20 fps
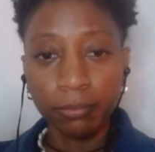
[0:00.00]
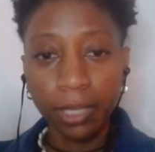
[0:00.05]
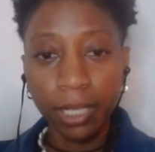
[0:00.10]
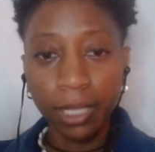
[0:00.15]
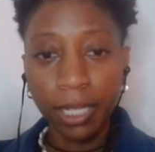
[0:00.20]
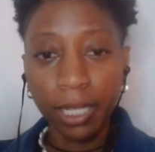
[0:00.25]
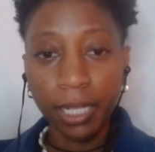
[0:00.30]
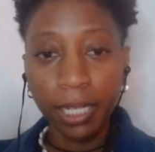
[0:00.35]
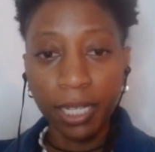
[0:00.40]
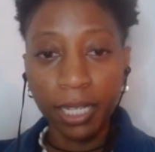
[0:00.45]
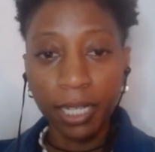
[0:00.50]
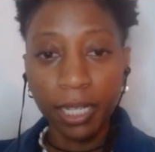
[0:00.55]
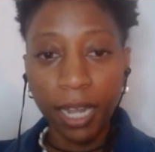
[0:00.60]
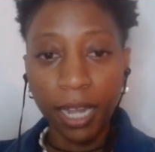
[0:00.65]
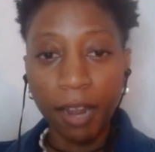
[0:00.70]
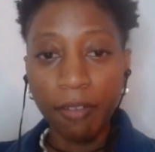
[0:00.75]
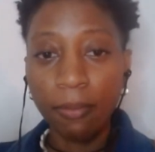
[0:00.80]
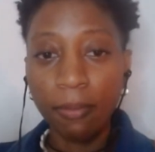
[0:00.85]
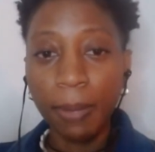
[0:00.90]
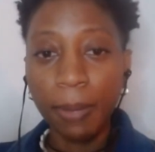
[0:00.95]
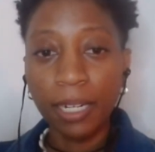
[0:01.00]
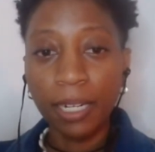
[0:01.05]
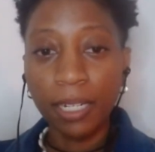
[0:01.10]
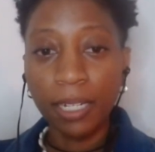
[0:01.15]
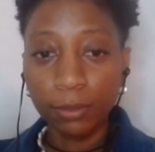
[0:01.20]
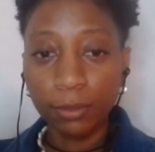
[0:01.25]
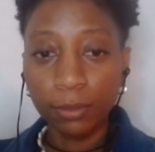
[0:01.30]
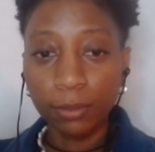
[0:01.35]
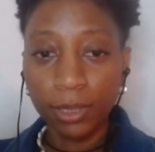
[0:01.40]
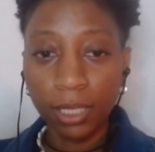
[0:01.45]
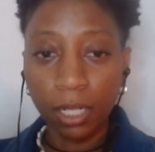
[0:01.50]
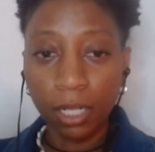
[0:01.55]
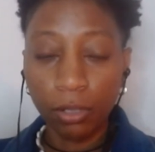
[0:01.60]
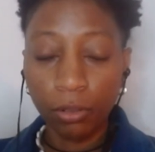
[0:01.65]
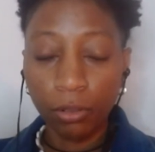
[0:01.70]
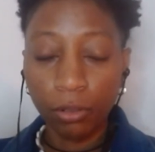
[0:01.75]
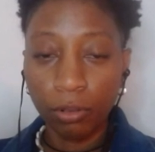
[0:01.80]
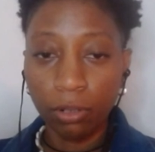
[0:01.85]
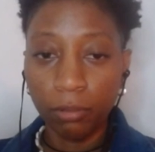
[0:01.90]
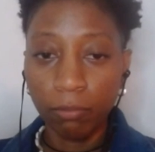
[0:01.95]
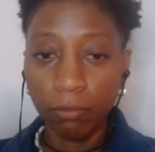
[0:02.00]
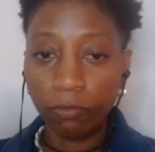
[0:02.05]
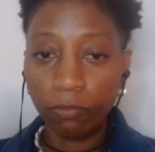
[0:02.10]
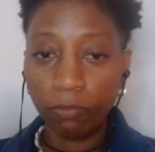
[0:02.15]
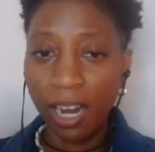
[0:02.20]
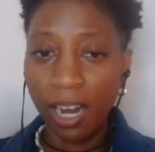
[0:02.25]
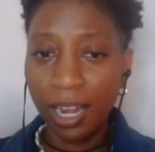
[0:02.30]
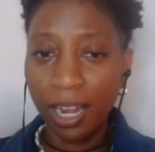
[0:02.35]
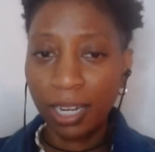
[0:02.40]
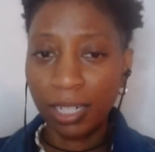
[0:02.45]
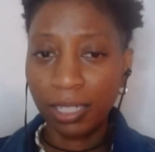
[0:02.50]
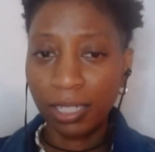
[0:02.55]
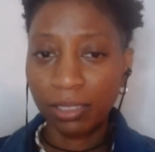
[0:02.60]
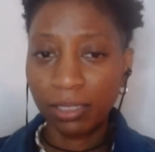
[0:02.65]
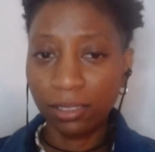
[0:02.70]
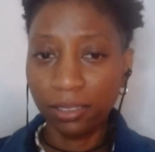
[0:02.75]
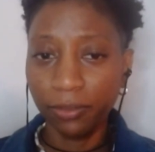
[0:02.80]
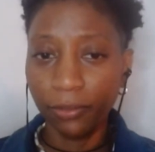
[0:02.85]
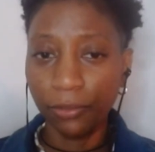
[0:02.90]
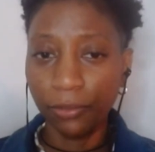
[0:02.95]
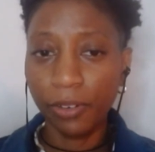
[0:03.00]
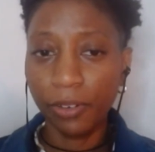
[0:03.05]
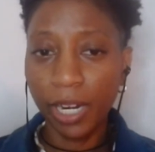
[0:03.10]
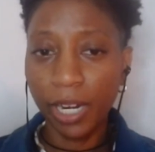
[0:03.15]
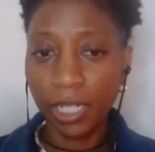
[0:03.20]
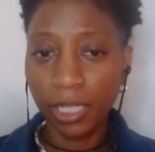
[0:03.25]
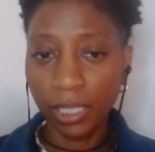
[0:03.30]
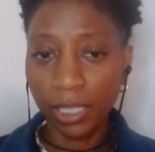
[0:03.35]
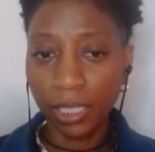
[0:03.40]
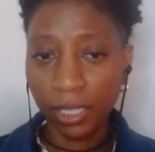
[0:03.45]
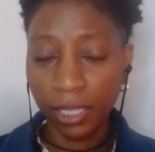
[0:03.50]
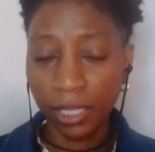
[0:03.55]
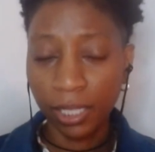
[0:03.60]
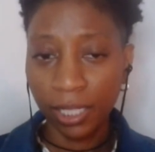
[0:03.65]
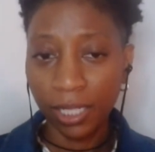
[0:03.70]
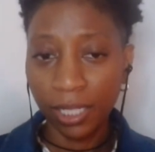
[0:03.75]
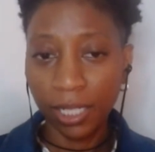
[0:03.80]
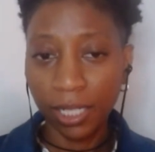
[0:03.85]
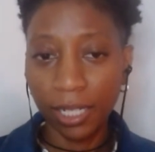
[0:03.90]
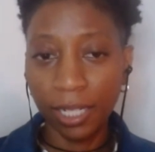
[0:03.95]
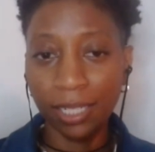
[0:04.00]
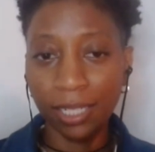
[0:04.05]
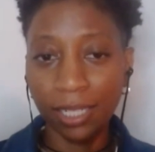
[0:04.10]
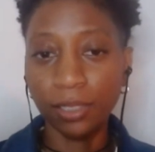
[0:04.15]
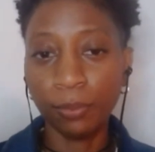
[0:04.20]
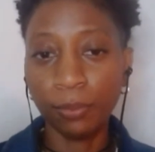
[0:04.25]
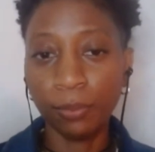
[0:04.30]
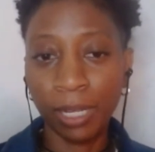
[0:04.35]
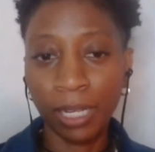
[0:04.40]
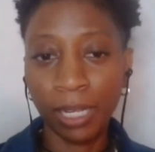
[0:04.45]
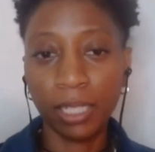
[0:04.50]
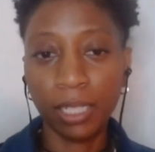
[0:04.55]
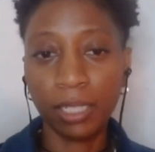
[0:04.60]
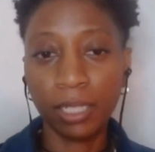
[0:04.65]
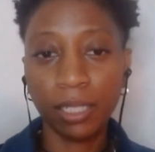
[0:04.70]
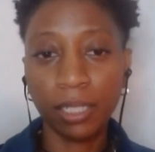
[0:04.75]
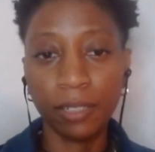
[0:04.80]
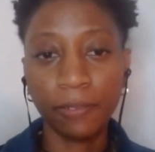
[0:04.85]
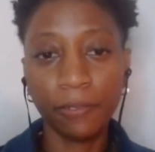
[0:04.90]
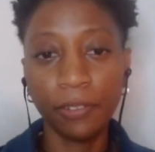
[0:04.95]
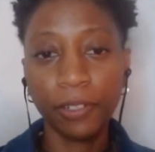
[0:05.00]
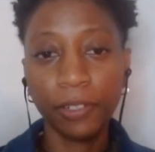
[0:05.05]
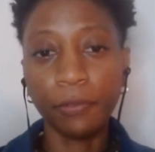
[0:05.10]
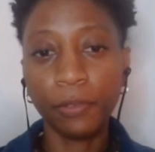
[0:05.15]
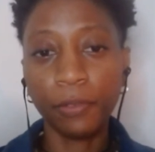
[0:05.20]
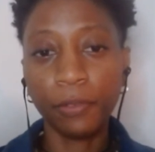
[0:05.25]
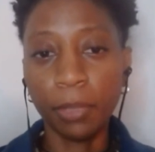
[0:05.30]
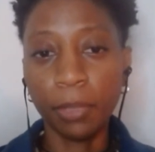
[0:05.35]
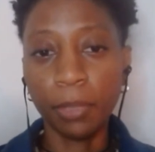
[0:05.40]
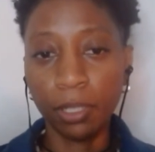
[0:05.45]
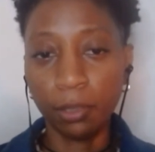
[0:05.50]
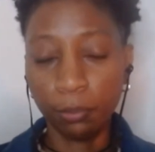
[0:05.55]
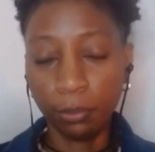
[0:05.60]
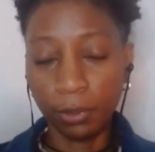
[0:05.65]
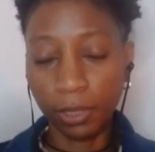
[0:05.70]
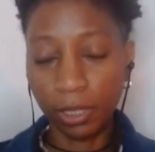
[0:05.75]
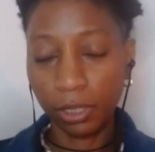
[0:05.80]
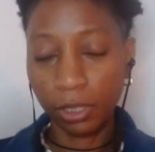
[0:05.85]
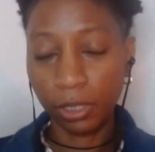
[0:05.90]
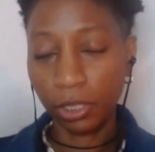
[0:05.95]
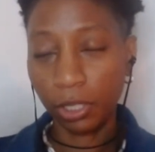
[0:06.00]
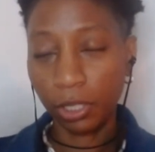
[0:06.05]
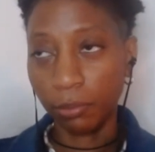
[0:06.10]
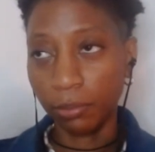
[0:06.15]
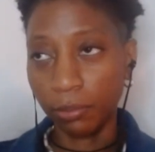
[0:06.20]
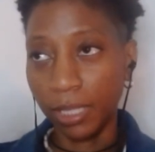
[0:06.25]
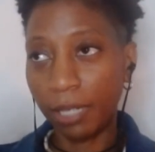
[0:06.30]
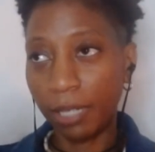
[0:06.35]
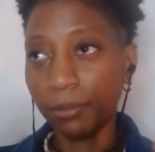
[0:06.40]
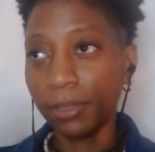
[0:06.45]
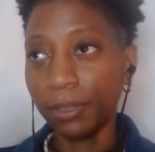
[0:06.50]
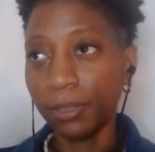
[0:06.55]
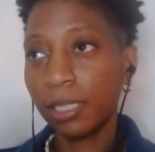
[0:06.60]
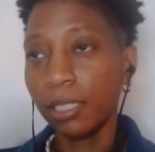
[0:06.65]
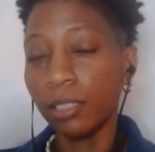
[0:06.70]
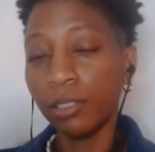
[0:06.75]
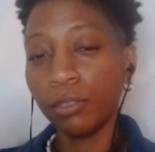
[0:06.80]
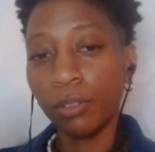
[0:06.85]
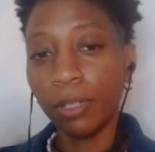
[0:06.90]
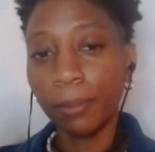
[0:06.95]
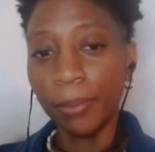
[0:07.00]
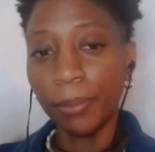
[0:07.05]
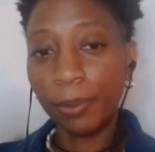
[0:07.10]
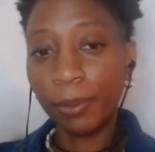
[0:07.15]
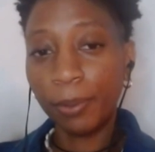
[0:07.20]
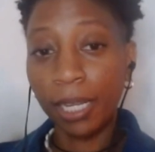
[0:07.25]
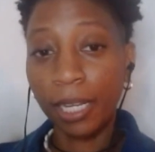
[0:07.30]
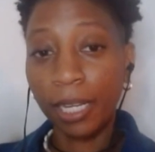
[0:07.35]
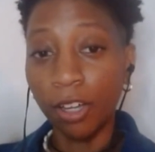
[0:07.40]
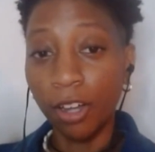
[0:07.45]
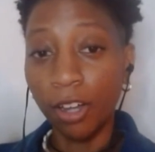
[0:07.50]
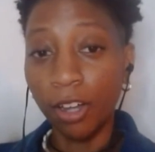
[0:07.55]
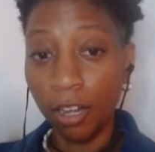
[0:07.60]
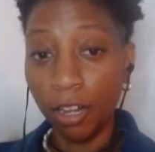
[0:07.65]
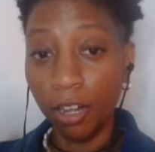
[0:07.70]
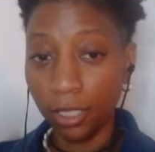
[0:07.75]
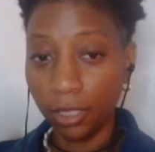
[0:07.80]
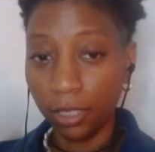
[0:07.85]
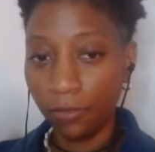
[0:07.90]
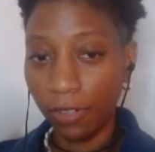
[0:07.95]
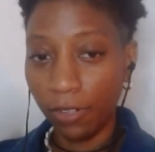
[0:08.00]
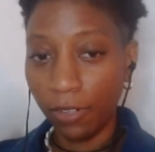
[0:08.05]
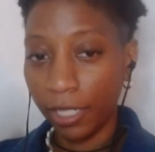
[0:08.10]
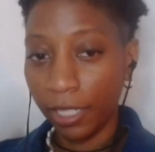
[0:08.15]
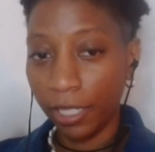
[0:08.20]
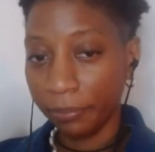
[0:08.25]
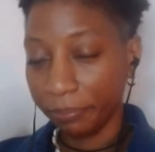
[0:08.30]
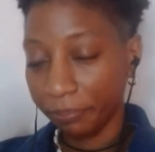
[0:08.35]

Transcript: And everybody else was in the dorm. Ron, Freddie, and Dwayne, if you're familiar with the show. They was in the dorm playing cards, right?